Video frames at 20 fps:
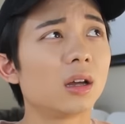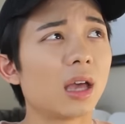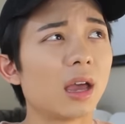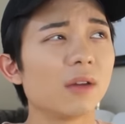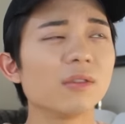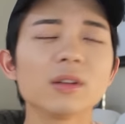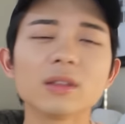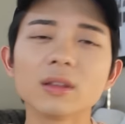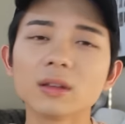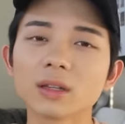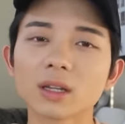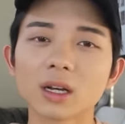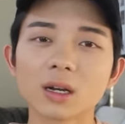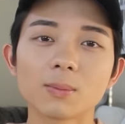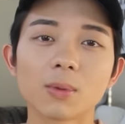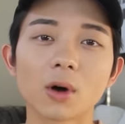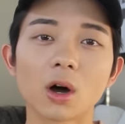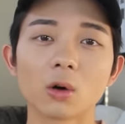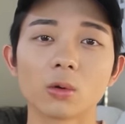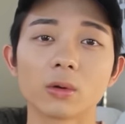everything that
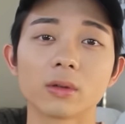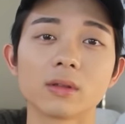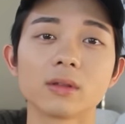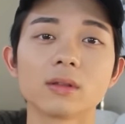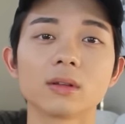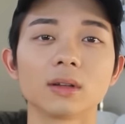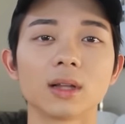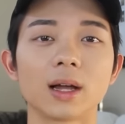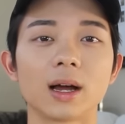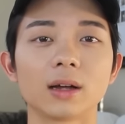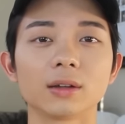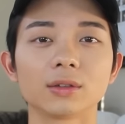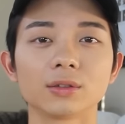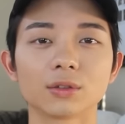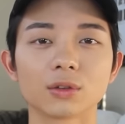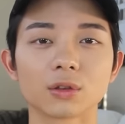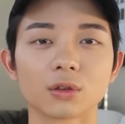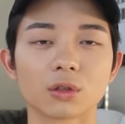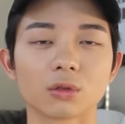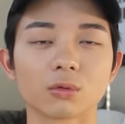I bought within the
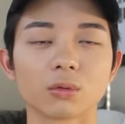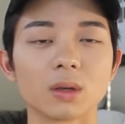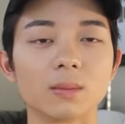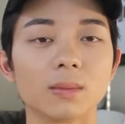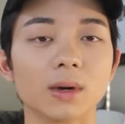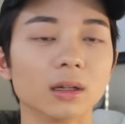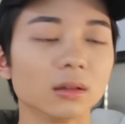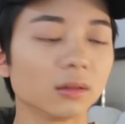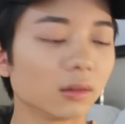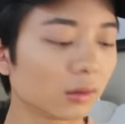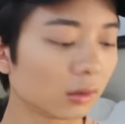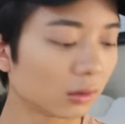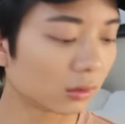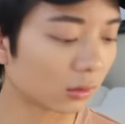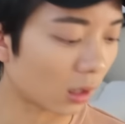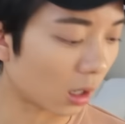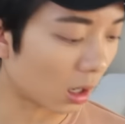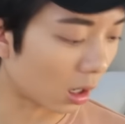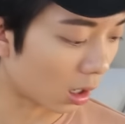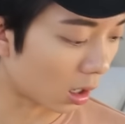last 3 months.